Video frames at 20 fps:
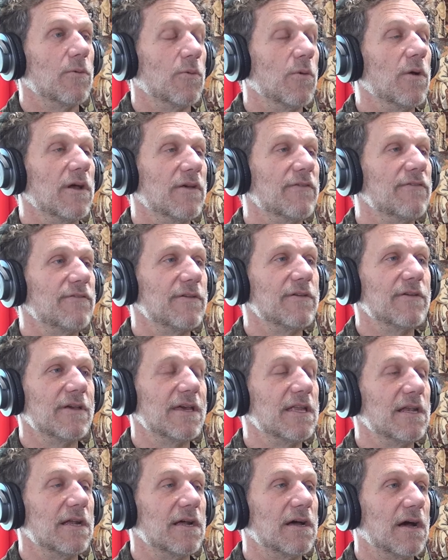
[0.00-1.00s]
Where if you
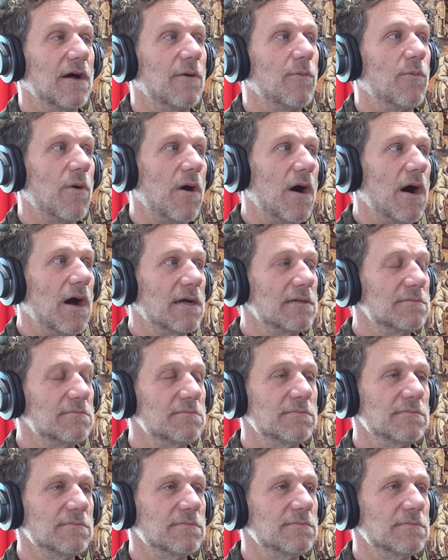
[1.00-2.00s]
hit a wrong
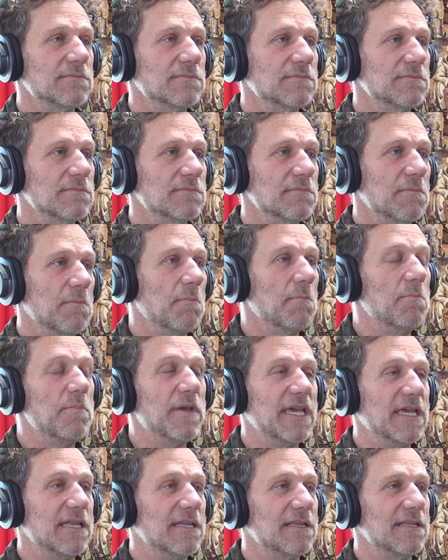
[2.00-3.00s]

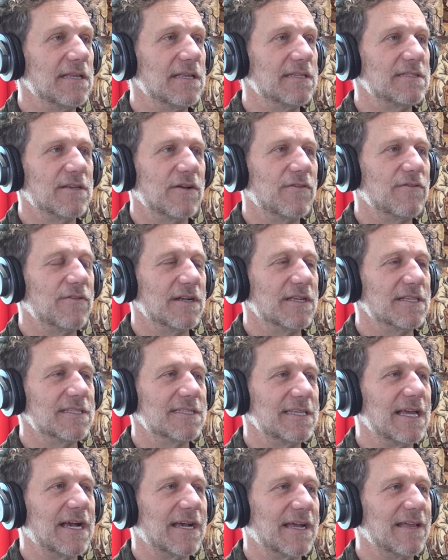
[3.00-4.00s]
beat, it's over in a
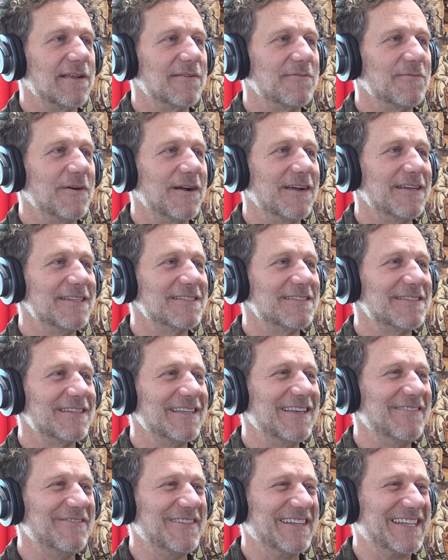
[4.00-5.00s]
second. Whereas
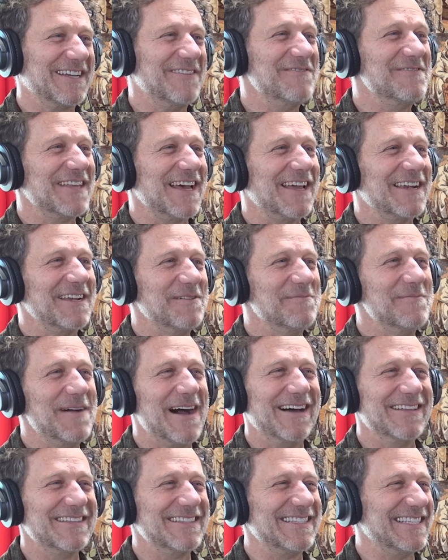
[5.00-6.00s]
if it comes out of your
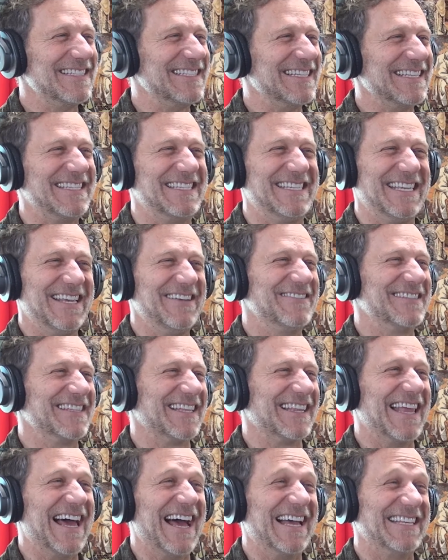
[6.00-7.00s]
mouth, it just seems
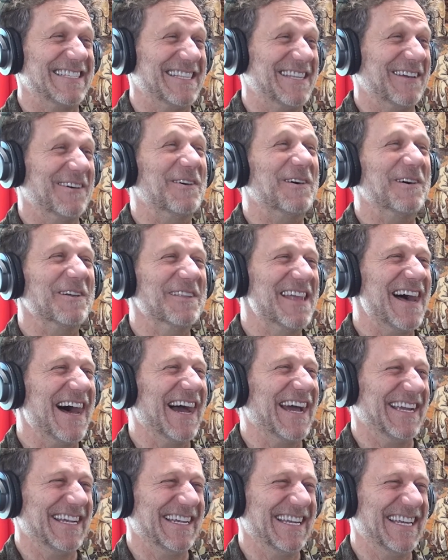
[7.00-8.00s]
to last the whole
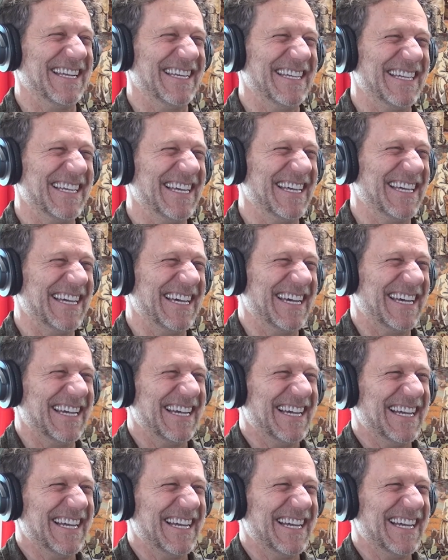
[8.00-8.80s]
night.